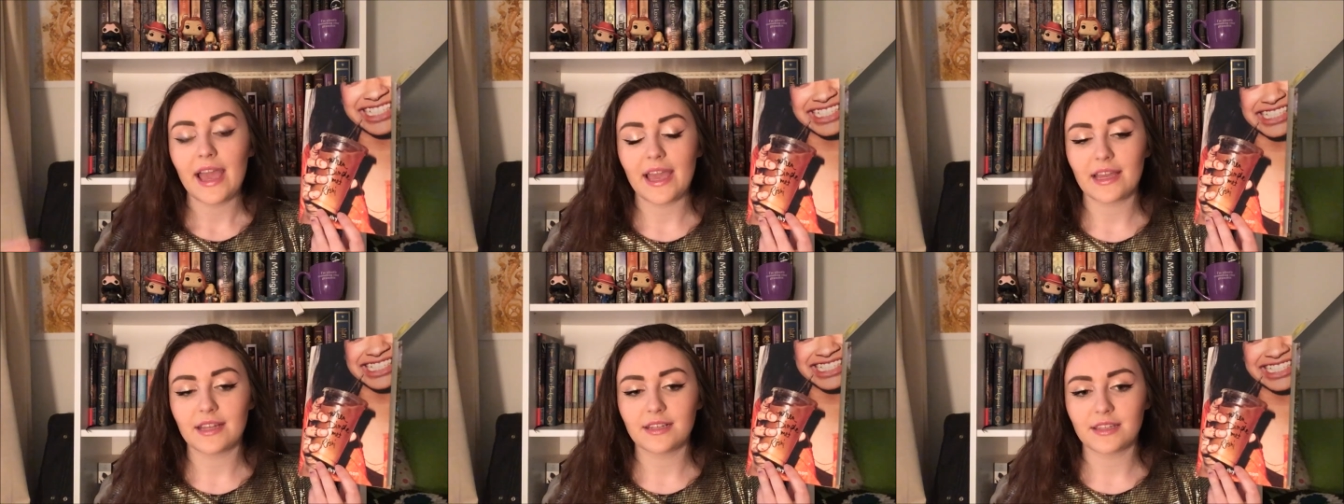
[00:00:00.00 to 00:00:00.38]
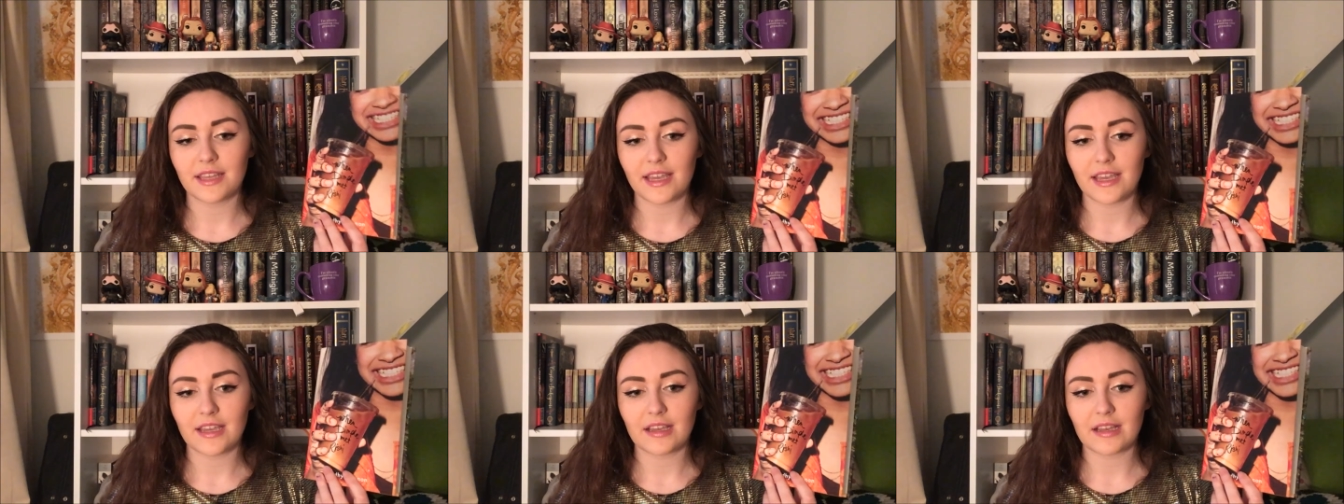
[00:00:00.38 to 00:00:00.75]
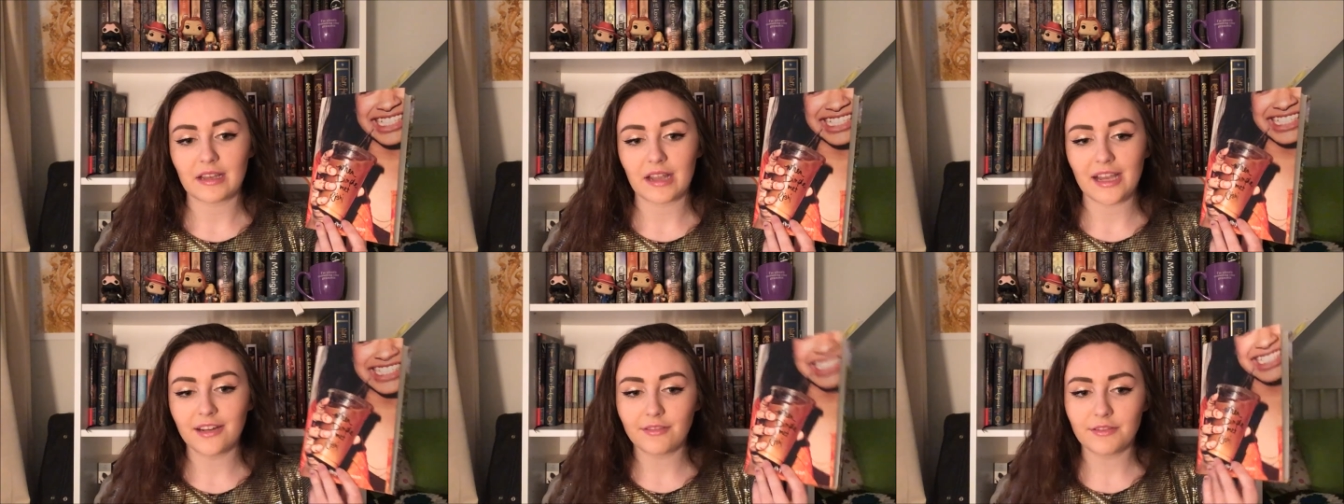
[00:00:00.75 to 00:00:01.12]
and
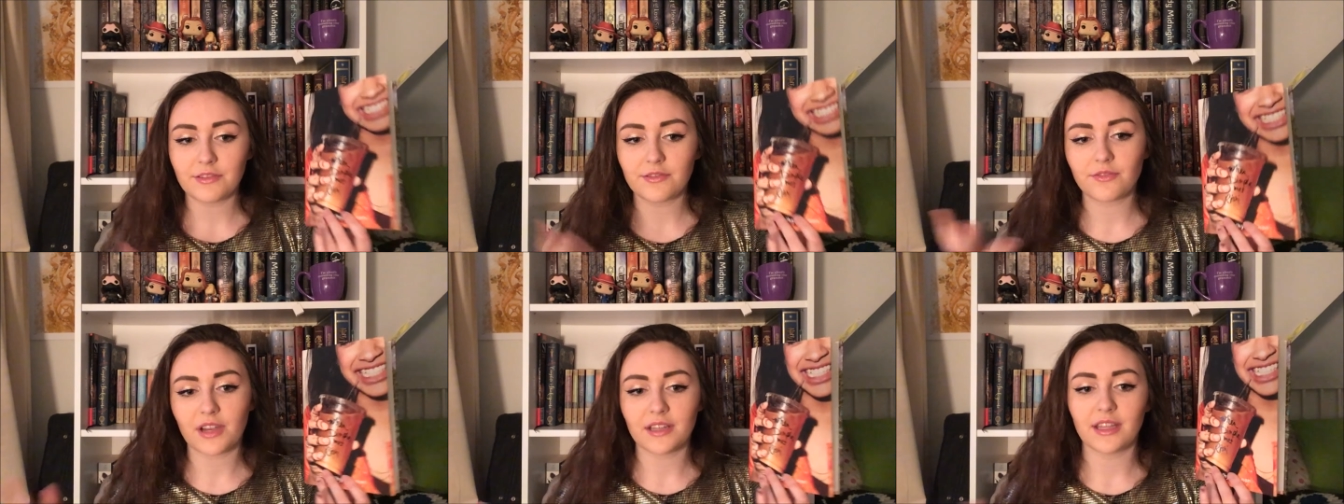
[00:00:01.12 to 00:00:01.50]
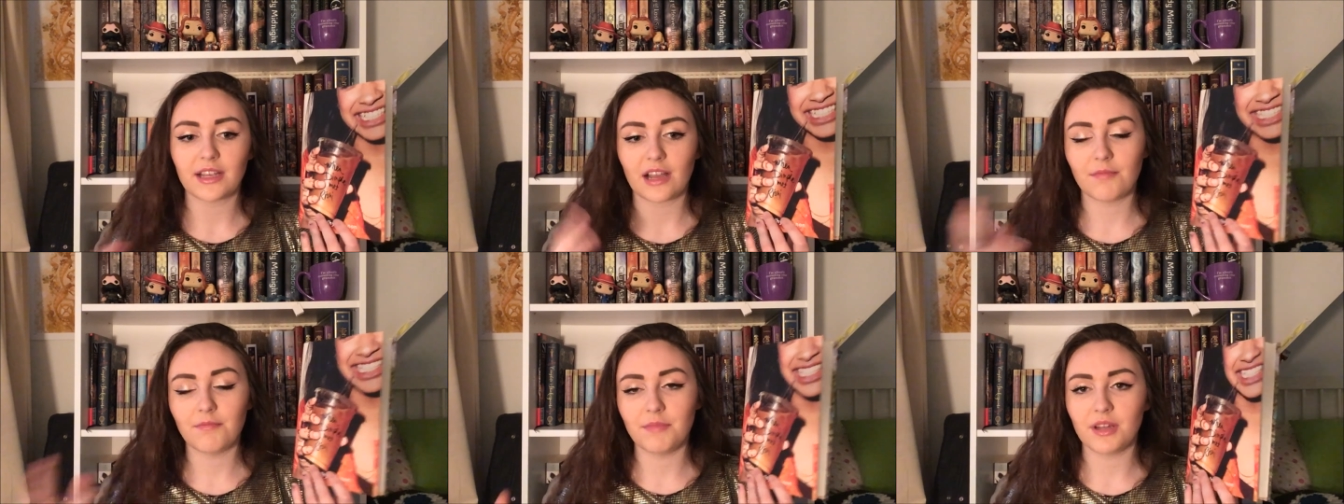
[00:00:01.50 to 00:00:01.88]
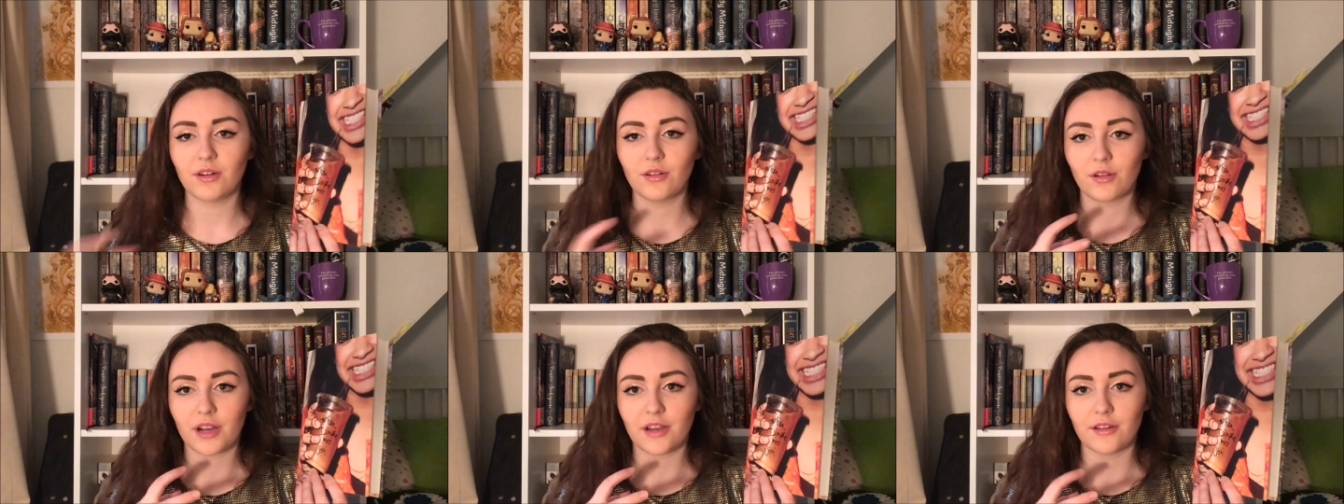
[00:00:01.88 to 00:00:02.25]
they kind of have to find like a
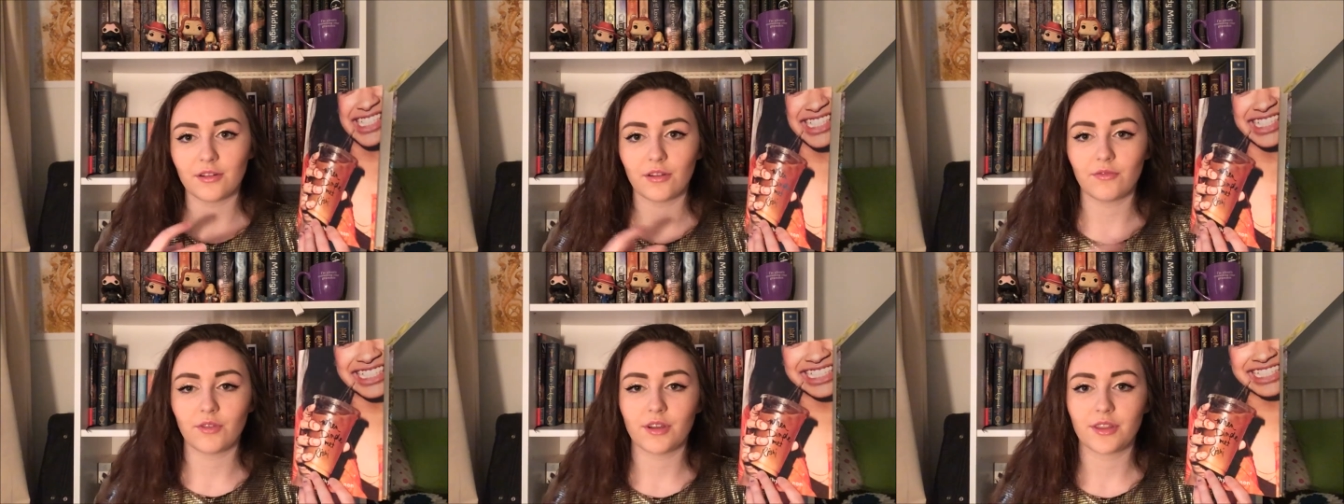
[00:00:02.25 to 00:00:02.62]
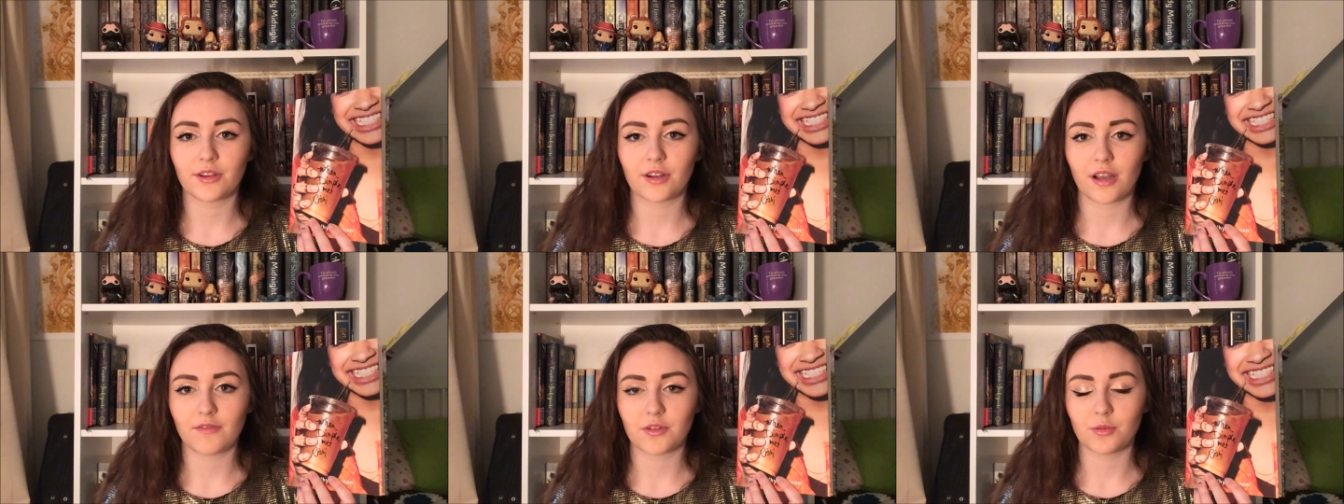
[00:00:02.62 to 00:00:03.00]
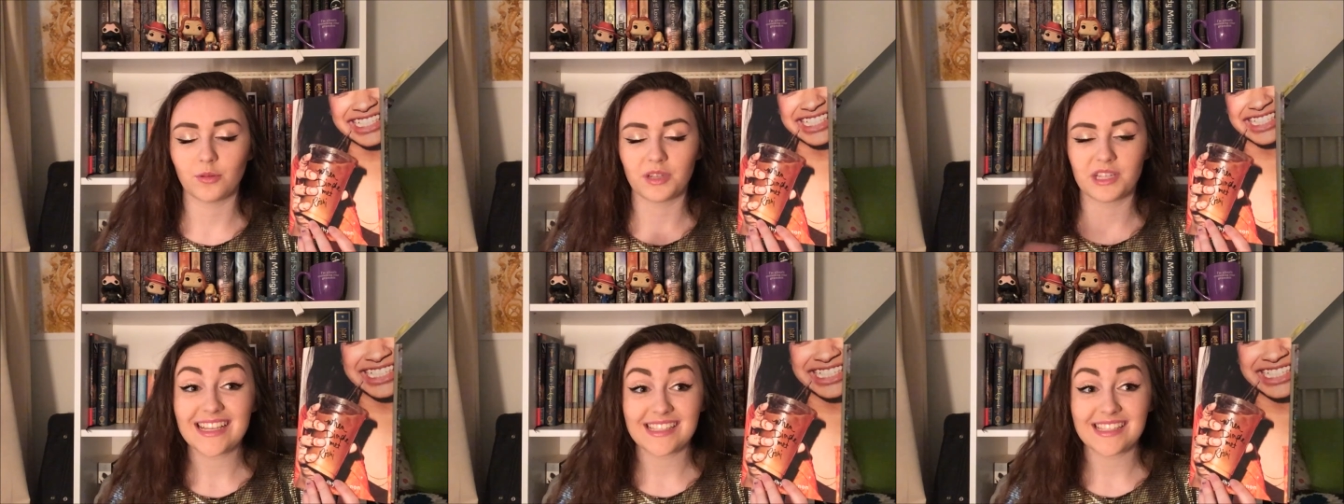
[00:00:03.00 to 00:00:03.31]
middle ground of where they're comfortable,